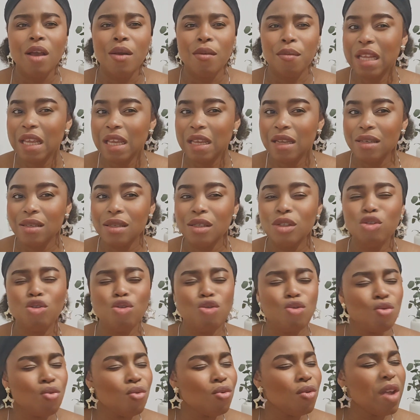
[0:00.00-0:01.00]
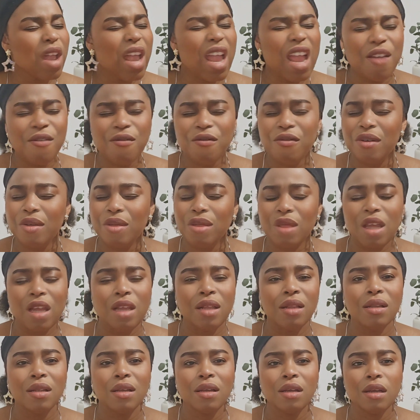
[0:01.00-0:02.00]
Please do
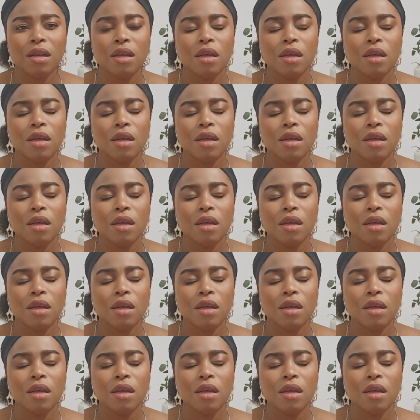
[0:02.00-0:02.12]
everything